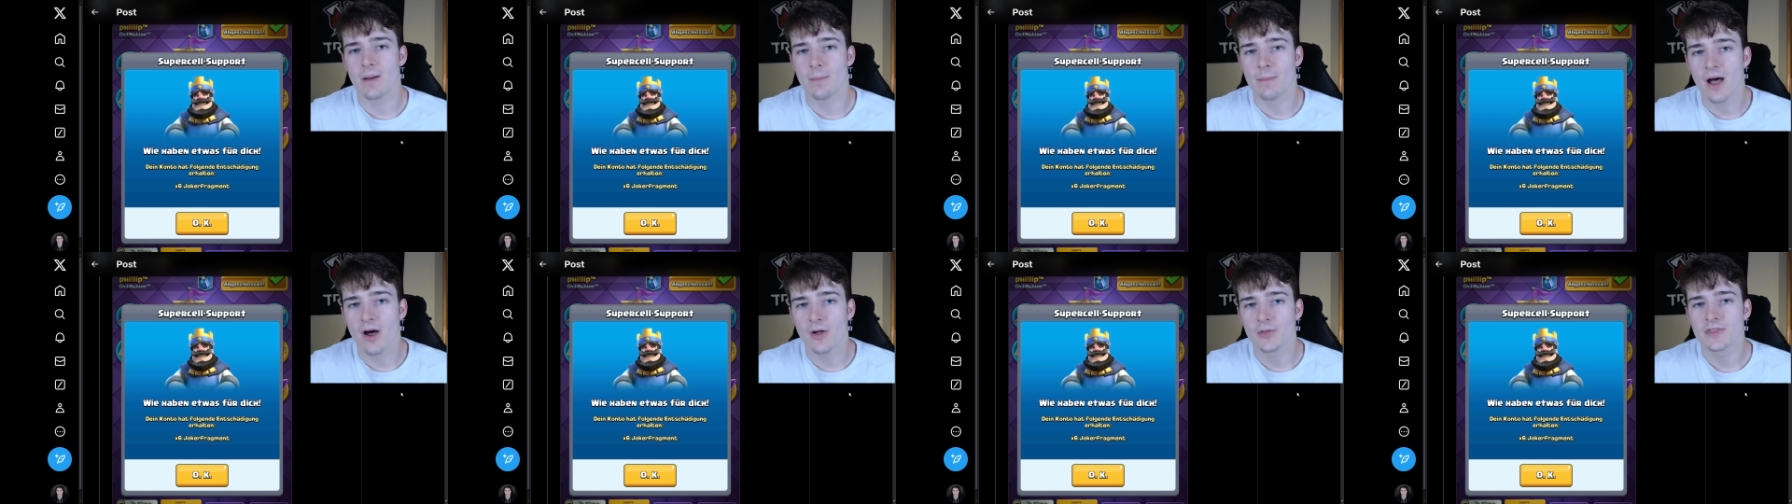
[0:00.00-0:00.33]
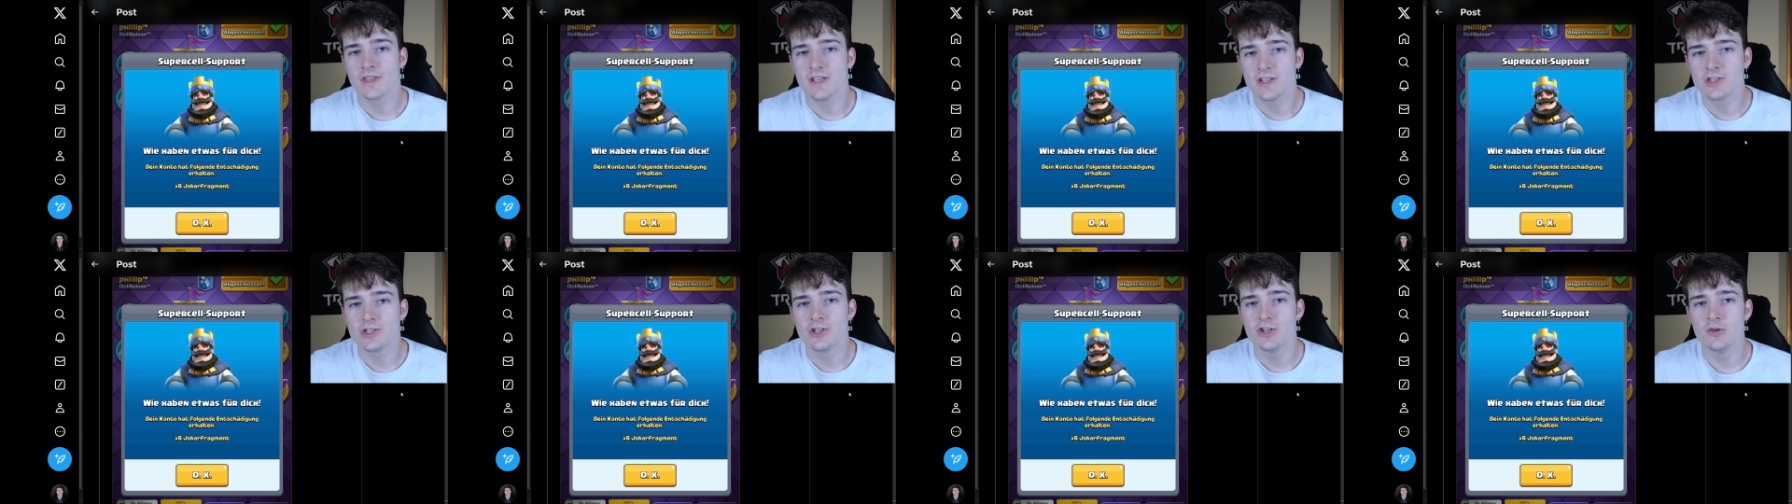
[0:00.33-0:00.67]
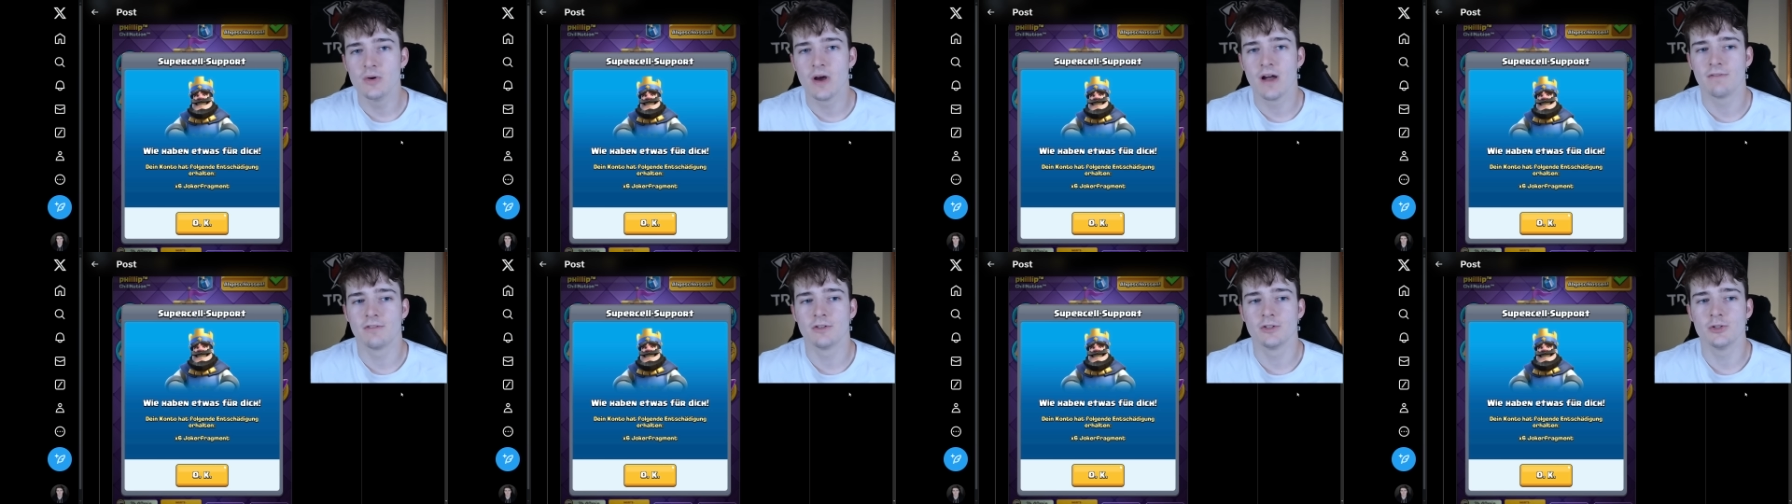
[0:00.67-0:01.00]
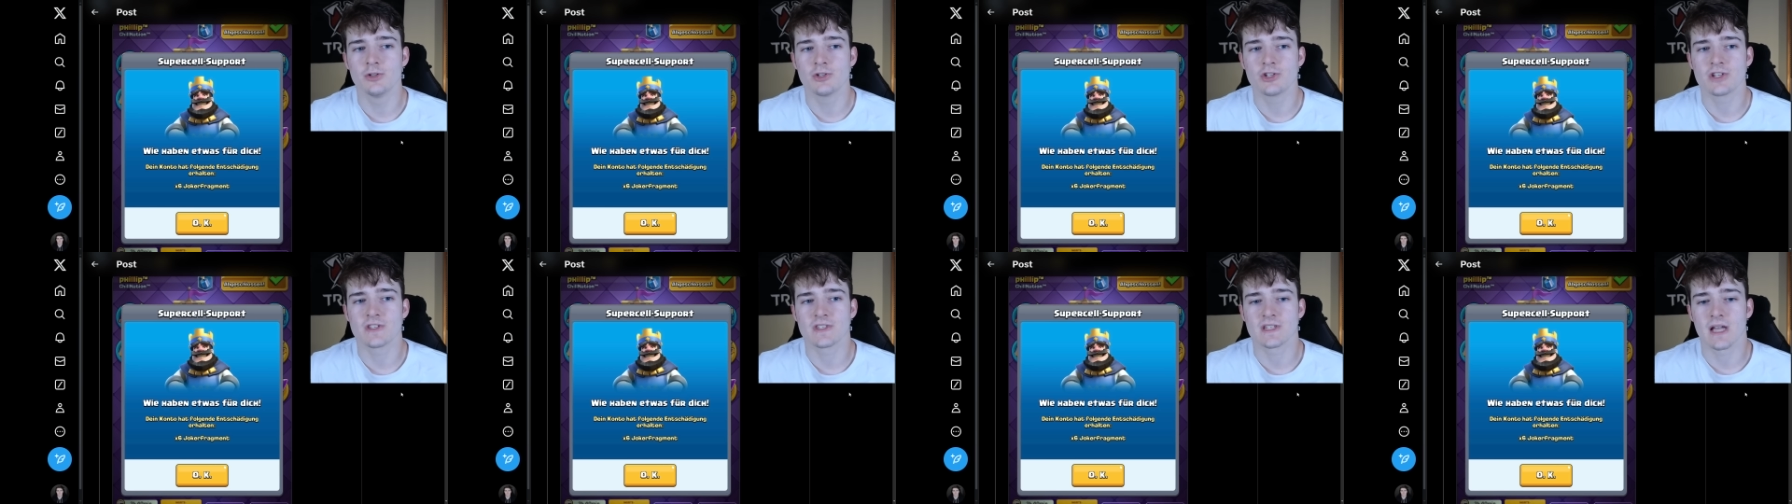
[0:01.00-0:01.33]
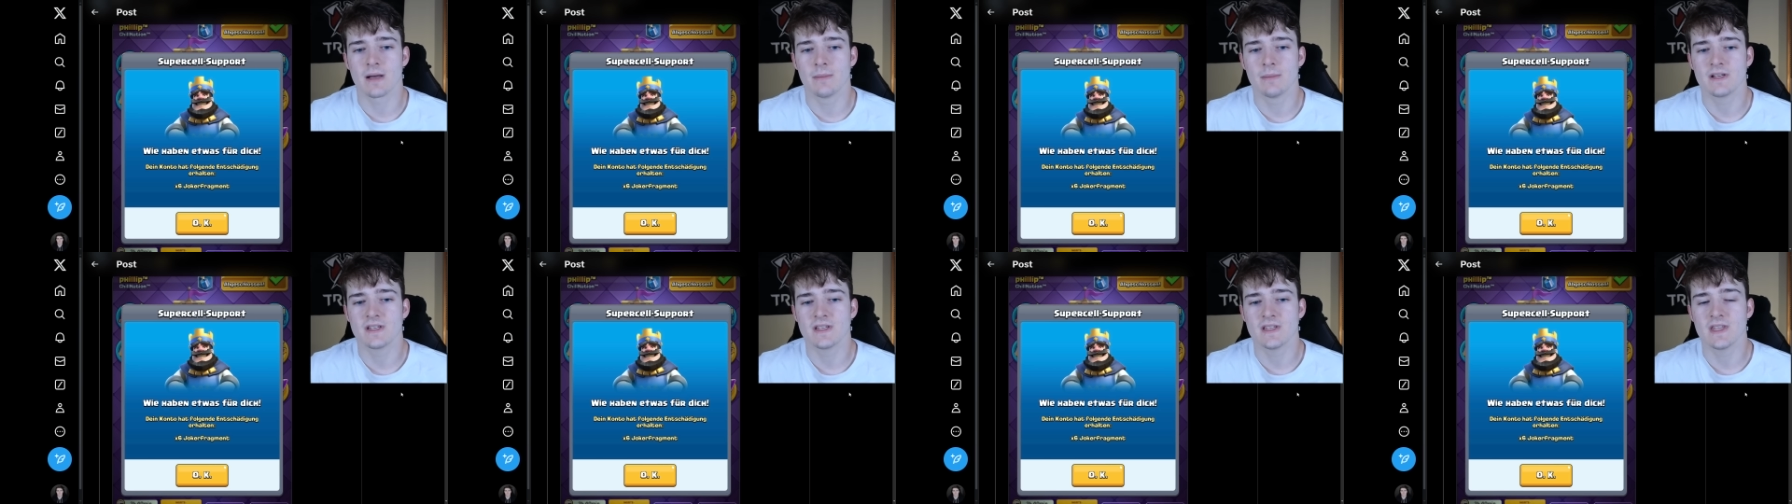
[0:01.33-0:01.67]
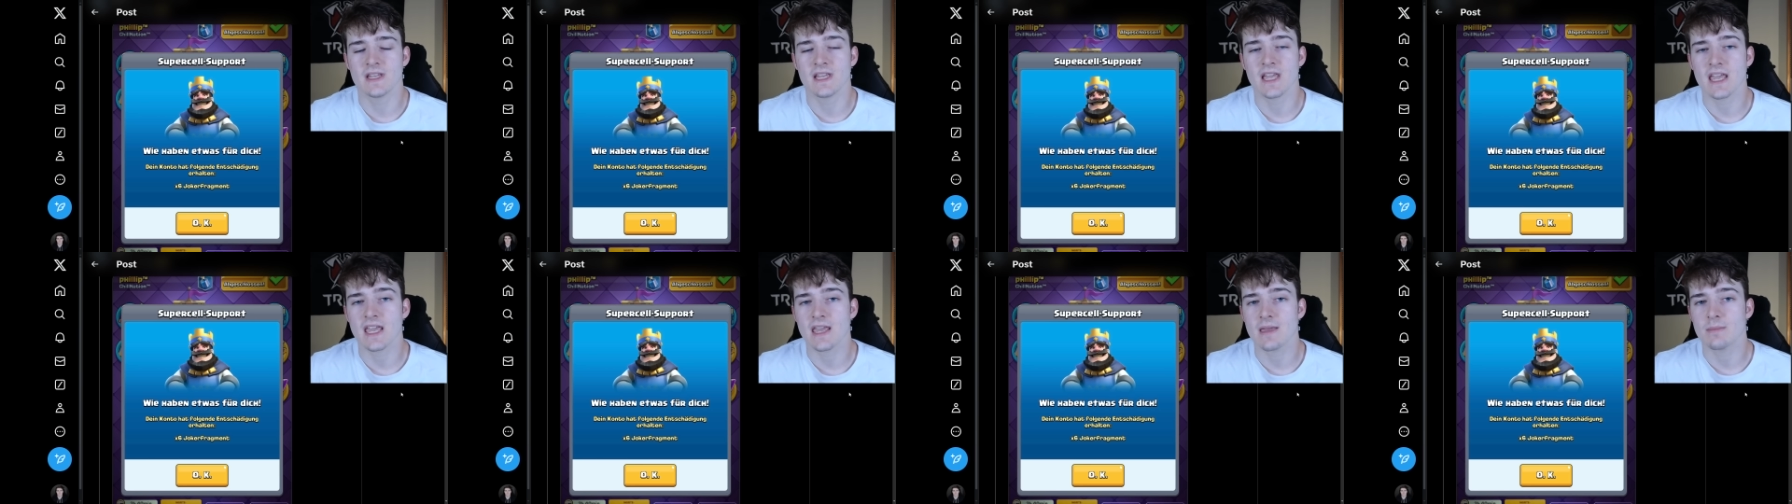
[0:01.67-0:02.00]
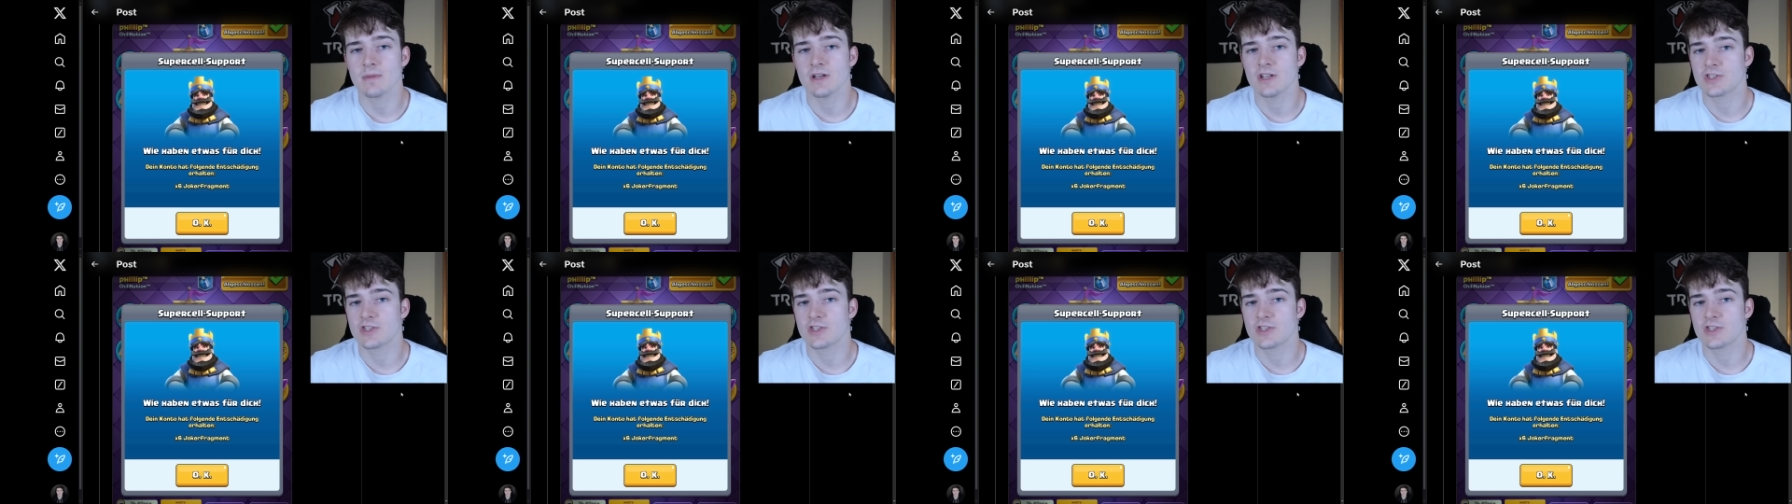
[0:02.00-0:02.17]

about these new evolutions coming to the game,